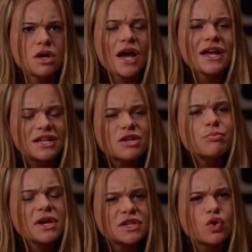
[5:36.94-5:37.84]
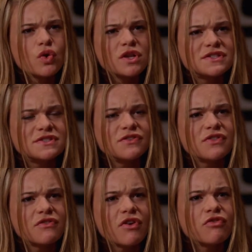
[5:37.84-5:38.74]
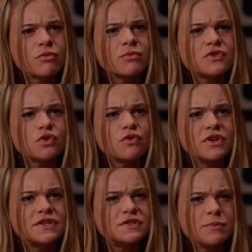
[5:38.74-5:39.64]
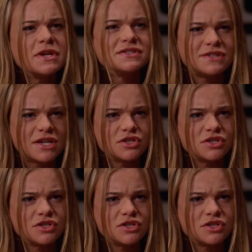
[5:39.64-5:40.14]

this is especially bad case, as the new Daisy is acting just like